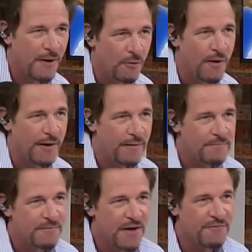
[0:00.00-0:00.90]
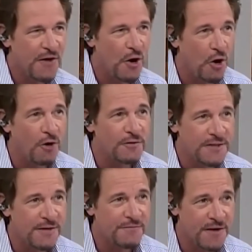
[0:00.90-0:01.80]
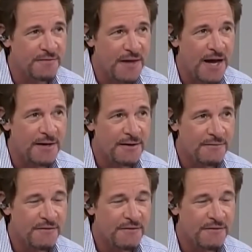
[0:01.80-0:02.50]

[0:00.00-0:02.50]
by the way, if they all did think that